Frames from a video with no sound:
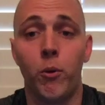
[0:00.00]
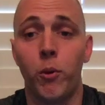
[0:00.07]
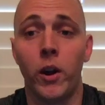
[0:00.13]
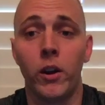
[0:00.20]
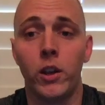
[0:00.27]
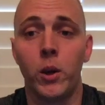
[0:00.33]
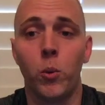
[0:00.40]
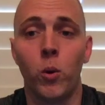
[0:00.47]

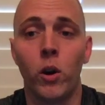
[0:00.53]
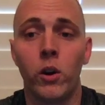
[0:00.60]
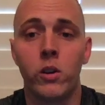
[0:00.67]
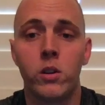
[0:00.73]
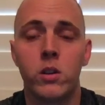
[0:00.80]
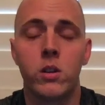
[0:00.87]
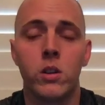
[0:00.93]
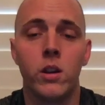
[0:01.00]
rarely
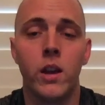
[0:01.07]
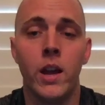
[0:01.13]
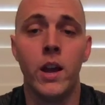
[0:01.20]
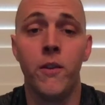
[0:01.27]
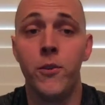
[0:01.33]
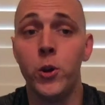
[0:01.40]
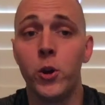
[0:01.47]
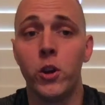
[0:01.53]
works. And
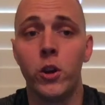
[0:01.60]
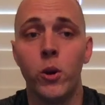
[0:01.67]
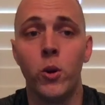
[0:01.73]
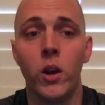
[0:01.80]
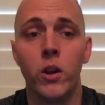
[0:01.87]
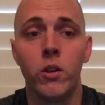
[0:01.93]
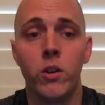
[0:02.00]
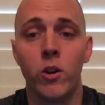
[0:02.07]
if you can do
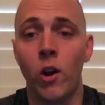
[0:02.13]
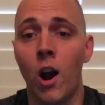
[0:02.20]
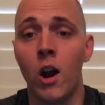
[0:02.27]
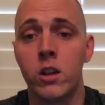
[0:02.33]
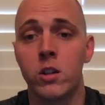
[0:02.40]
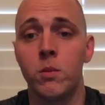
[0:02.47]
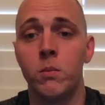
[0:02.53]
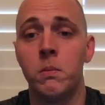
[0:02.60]
it, you're
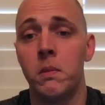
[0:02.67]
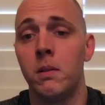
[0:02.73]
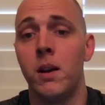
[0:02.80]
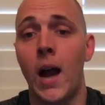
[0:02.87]
awesome.